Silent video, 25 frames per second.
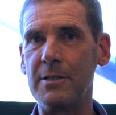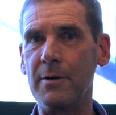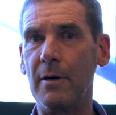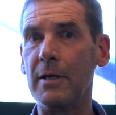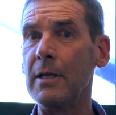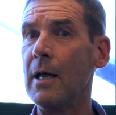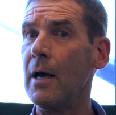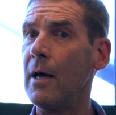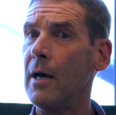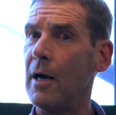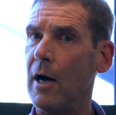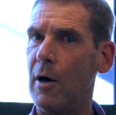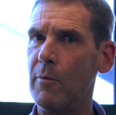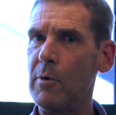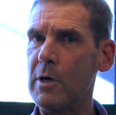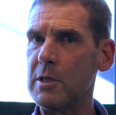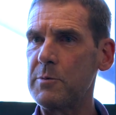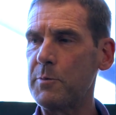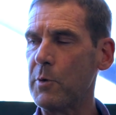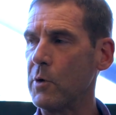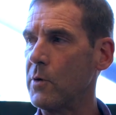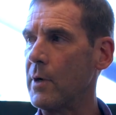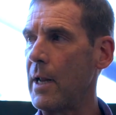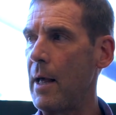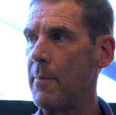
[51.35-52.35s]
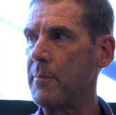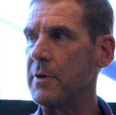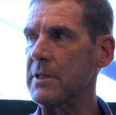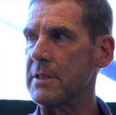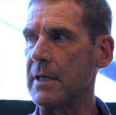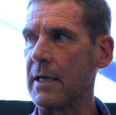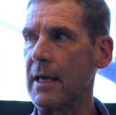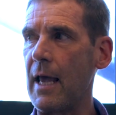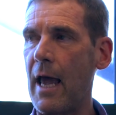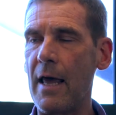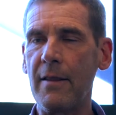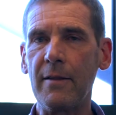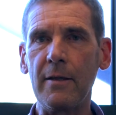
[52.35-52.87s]
I was brought up as a
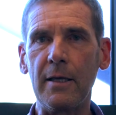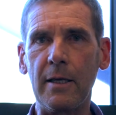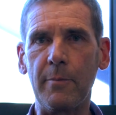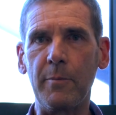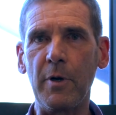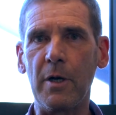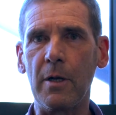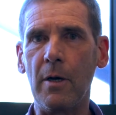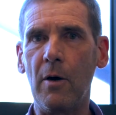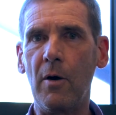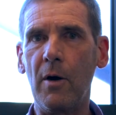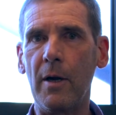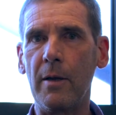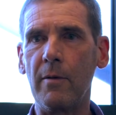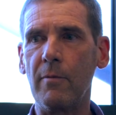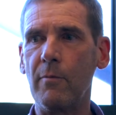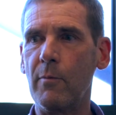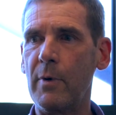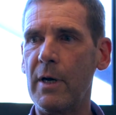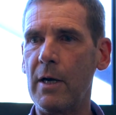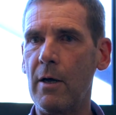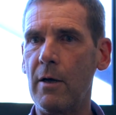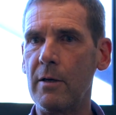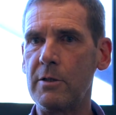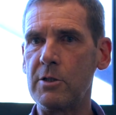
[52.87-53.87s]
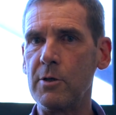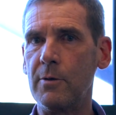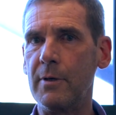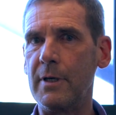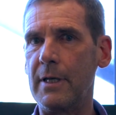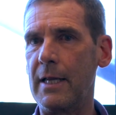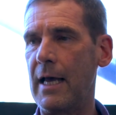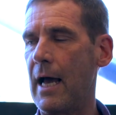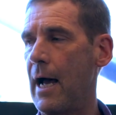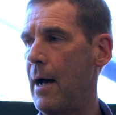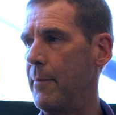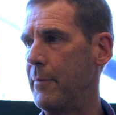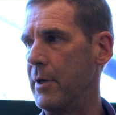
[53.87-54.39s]
Catholic, but when I joined
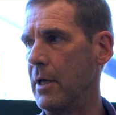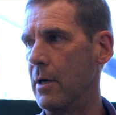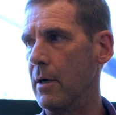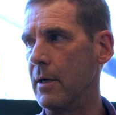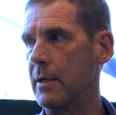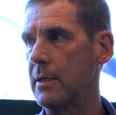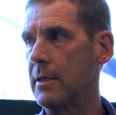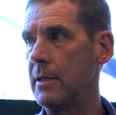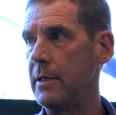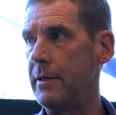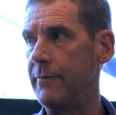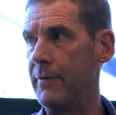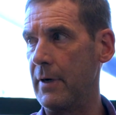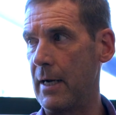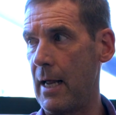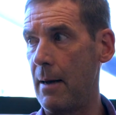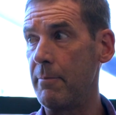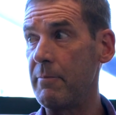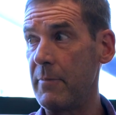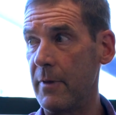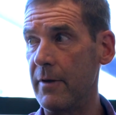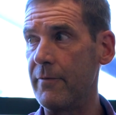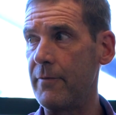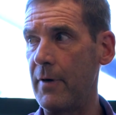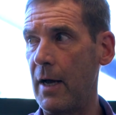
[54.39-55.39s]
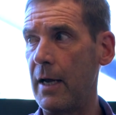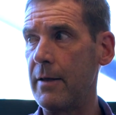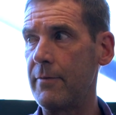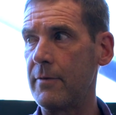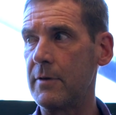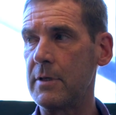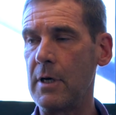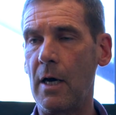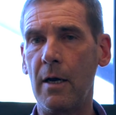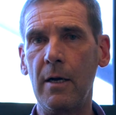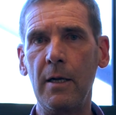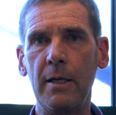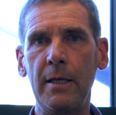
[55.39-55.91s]
the Army, I'd given up the faith
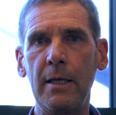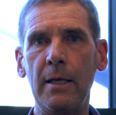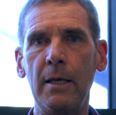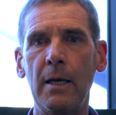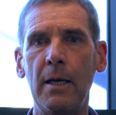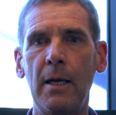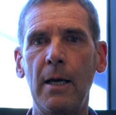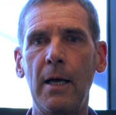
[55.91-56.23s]
totally,